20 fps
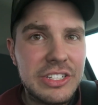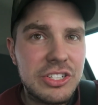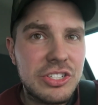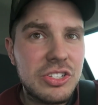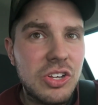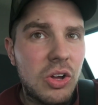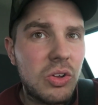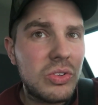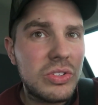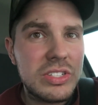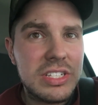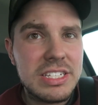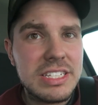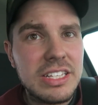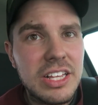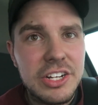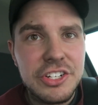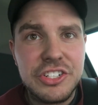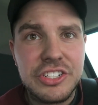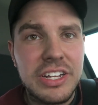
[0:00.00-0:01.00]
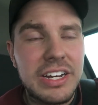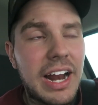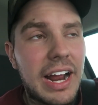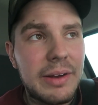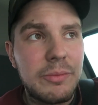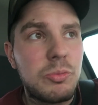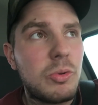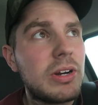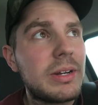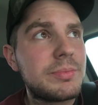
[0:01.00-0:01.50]
in salt and slush that
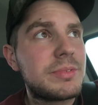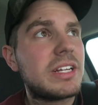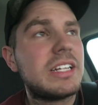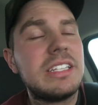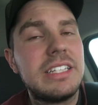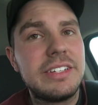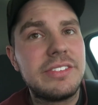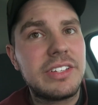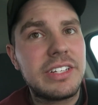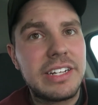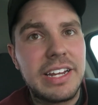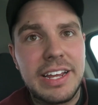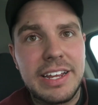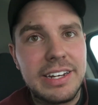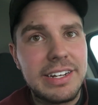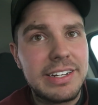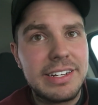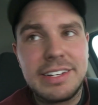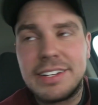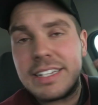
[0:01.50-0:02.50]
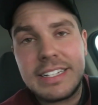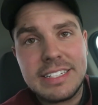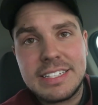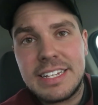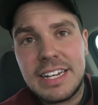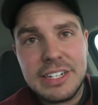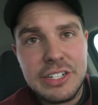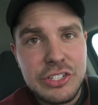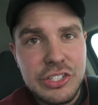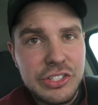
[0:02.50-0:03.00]
I went up to Cleveland and it
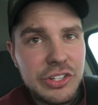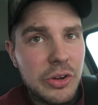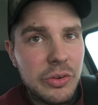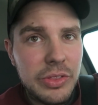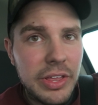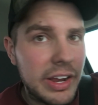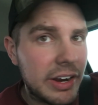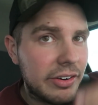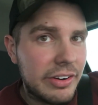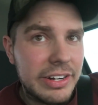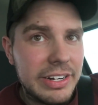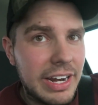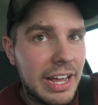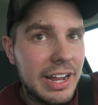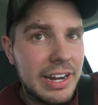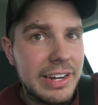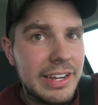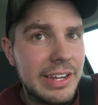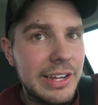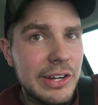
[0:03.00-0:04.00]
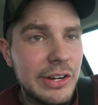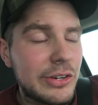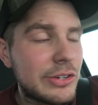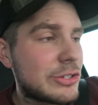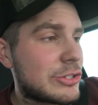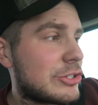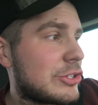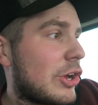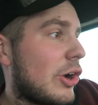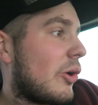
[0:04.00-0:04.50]
decided to snow there and not
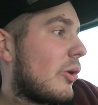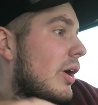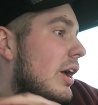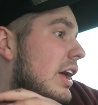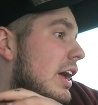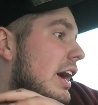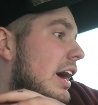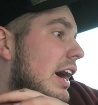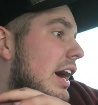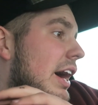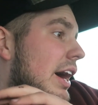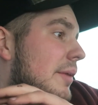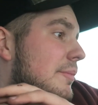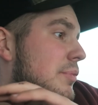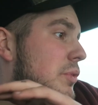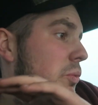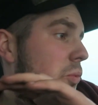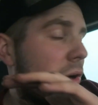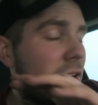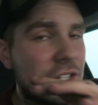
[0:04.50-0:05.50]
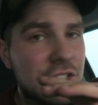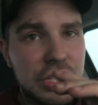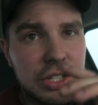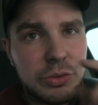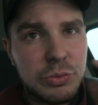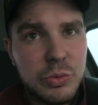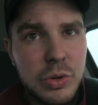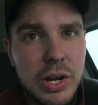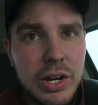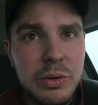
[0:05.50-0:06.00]
here. So um, we're just
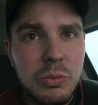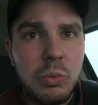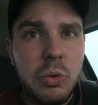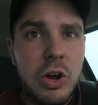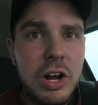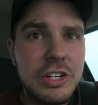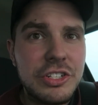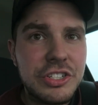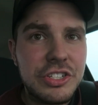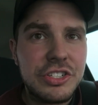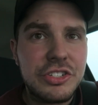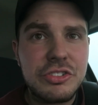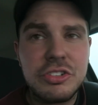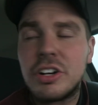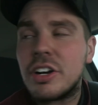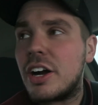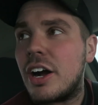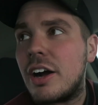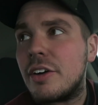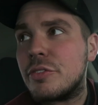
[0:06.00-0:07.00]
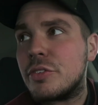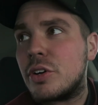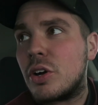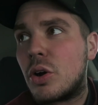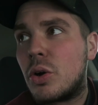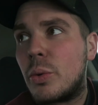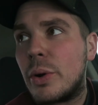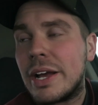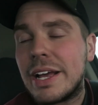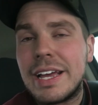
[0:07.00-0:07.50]
gonna run, wash this truck off
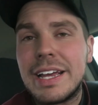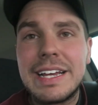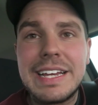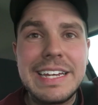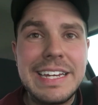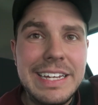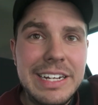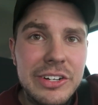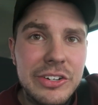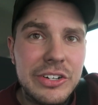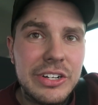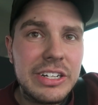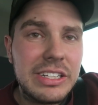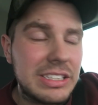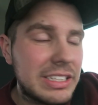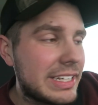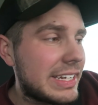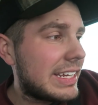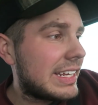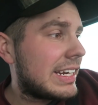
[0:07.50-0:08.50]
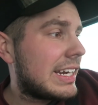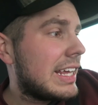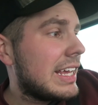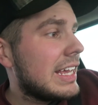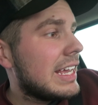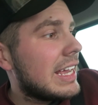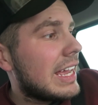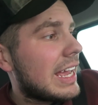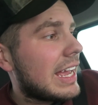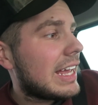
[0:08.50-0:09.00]
real quick, get her clean,
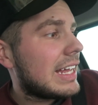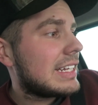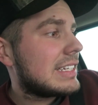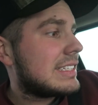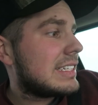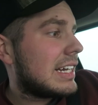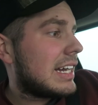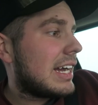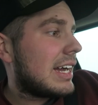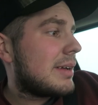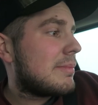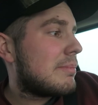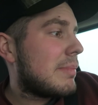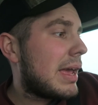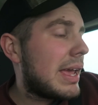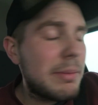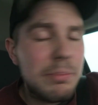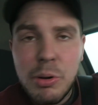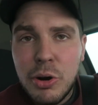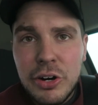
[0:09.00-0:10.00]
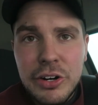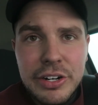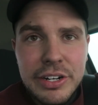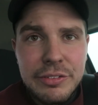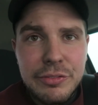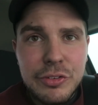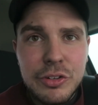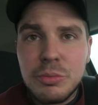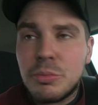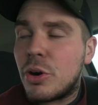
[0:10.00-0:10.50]
and uh, I may
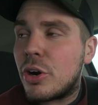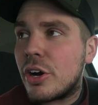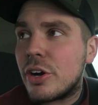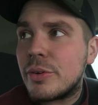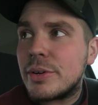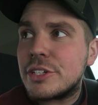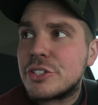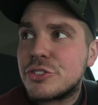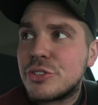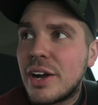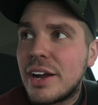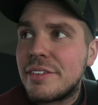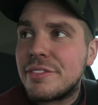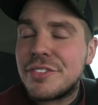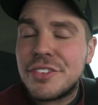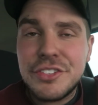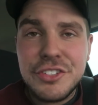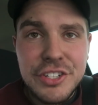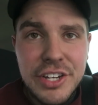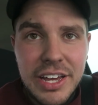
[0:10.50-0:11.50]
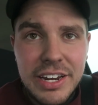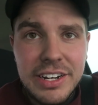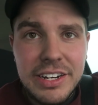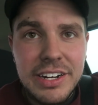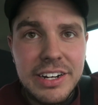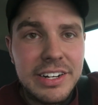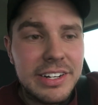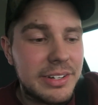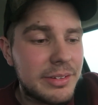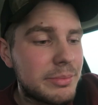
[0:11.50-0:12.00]
park it for tomorrow and drive the
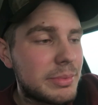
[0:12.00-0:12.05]
Jetta